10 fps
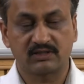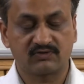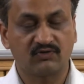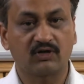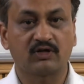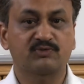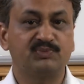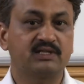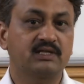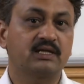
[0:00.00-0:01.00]
for
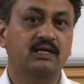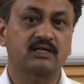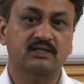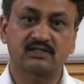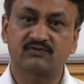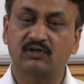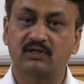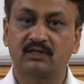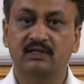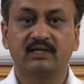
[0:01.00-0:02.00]
hospital or it's for,